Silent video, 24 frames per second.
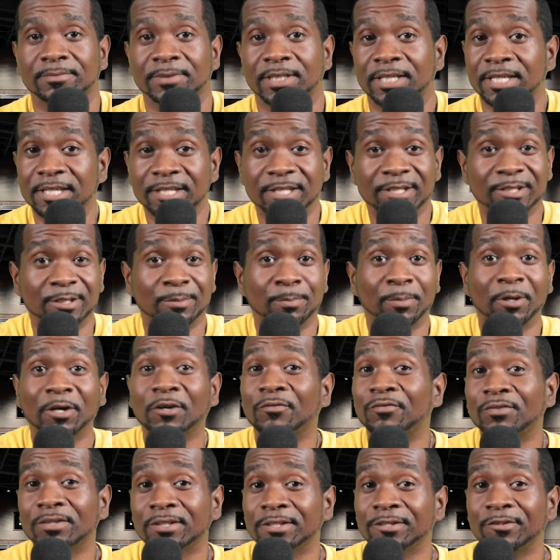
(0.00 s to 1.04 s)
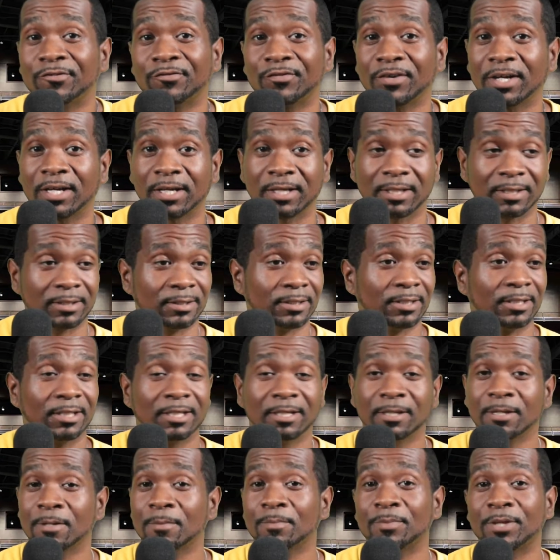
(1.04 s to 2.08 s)
It is perfectly fine
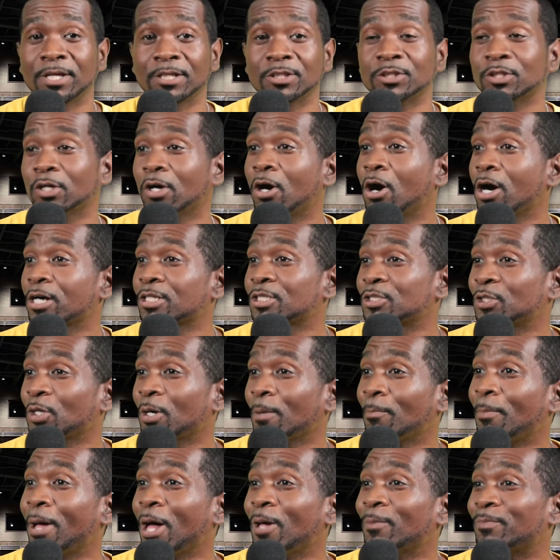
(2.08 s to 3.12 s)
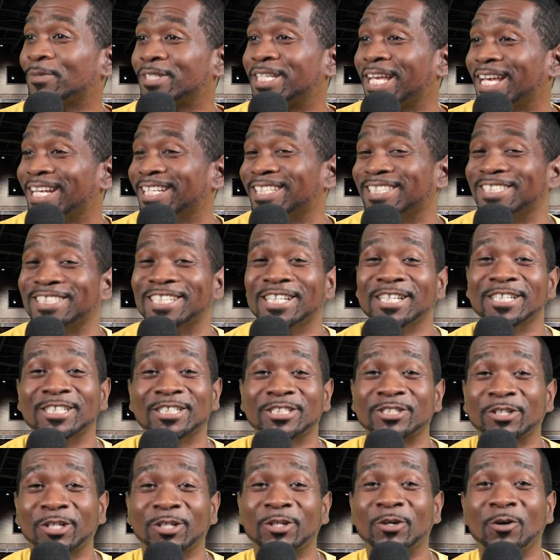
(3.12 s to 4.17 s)
that your heart start palpitating,
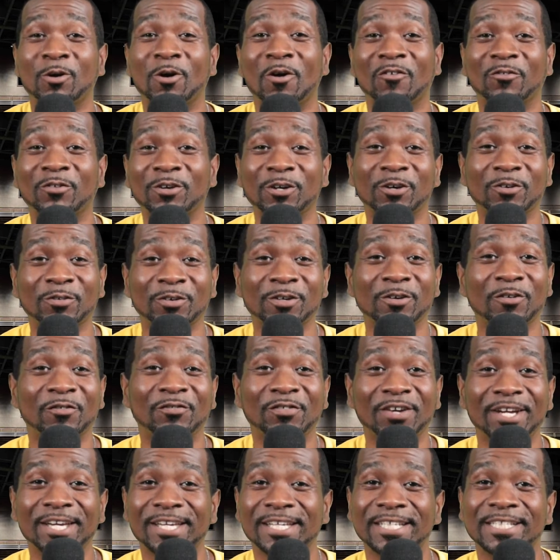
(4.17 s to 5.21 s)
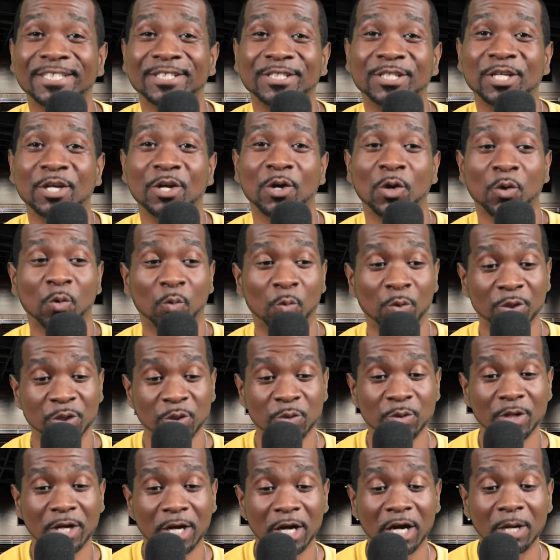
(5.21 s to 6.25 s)
start going real, real fast when
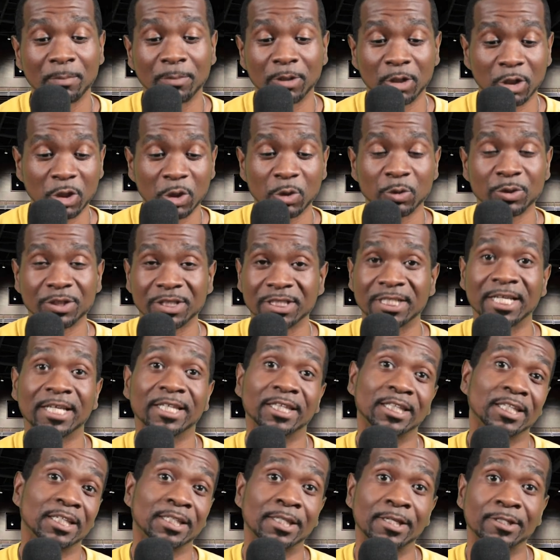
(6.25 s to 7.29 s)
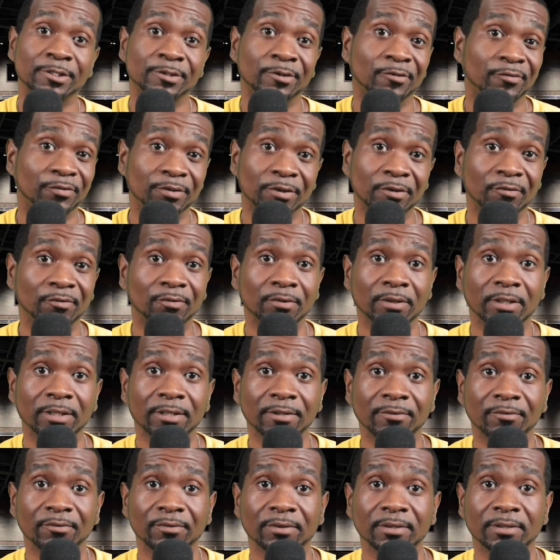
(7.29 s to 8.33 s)
you come close to that thing that you're fearful
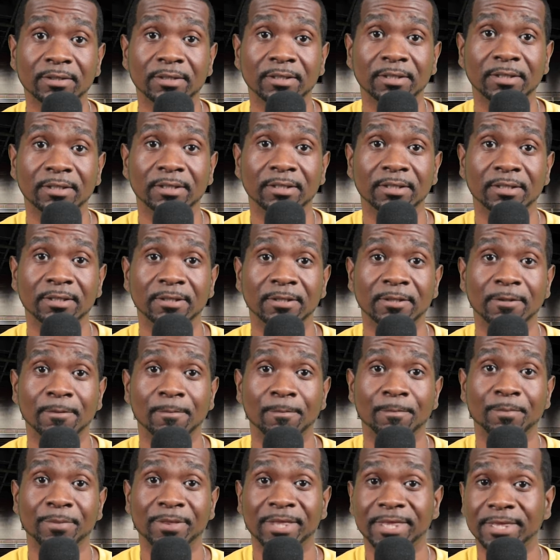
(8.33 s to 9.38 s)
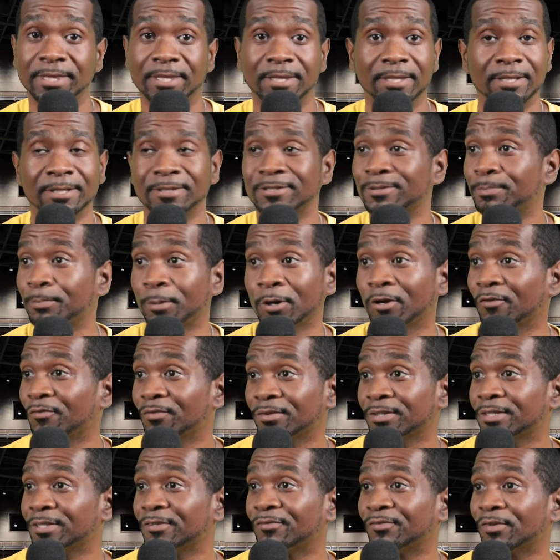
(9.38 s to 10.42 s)
of. It's
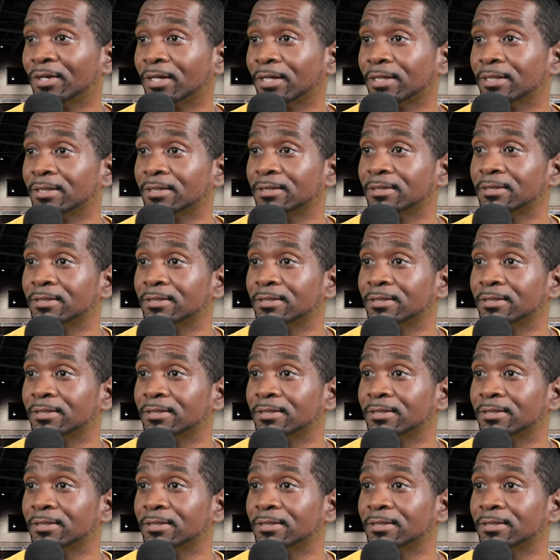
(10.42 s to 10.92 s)
perfectly fine.